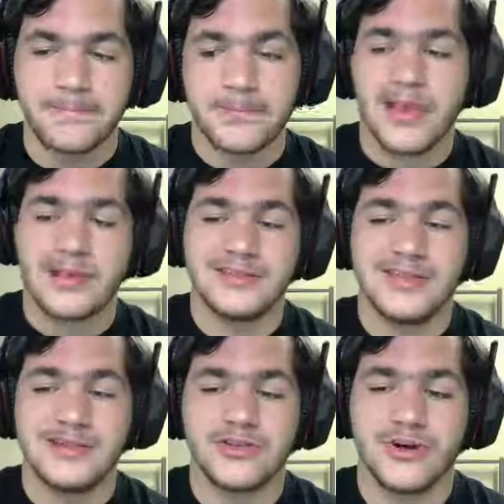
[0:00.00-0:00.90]
I can
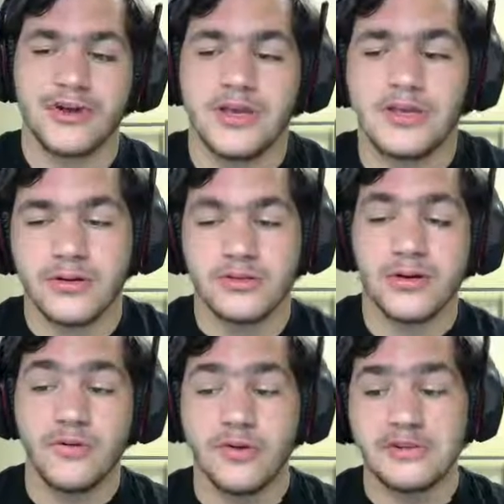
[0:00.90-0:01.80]
see this running either
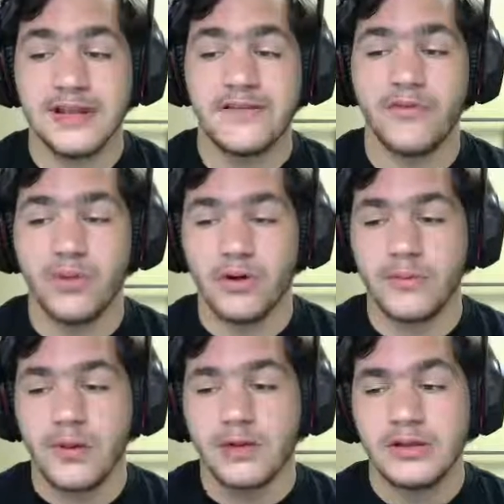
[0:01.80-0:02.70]
Assault Vest, Life Orb,
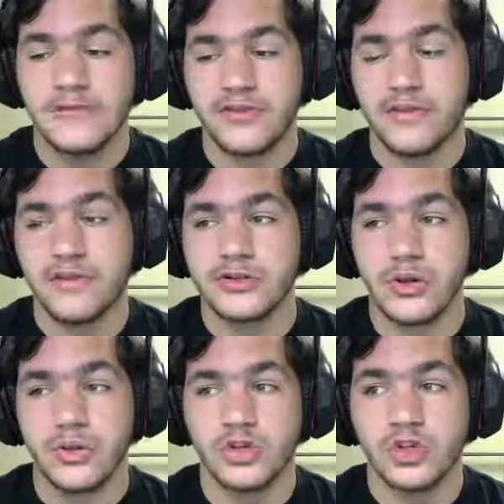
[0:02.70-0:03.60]
Leftovers,
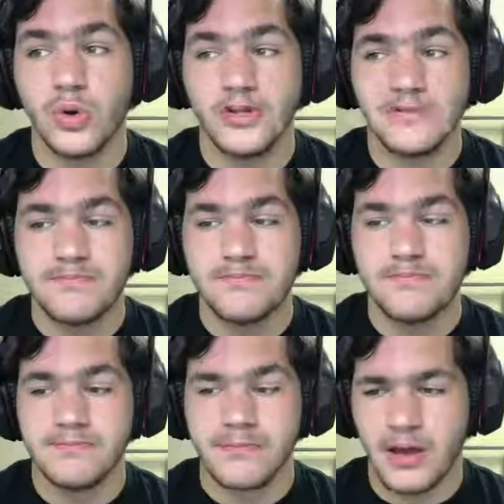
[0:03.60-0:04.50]
or Choice
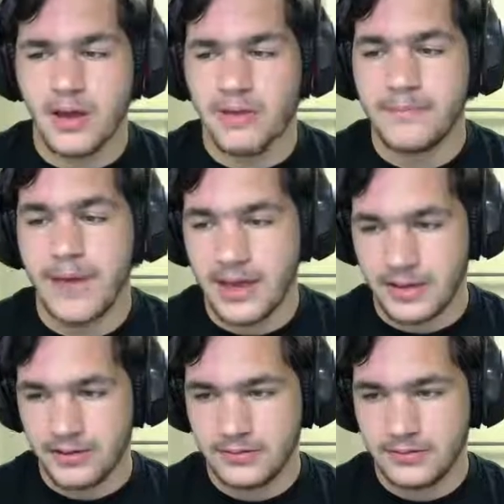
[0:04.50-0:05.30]
Band.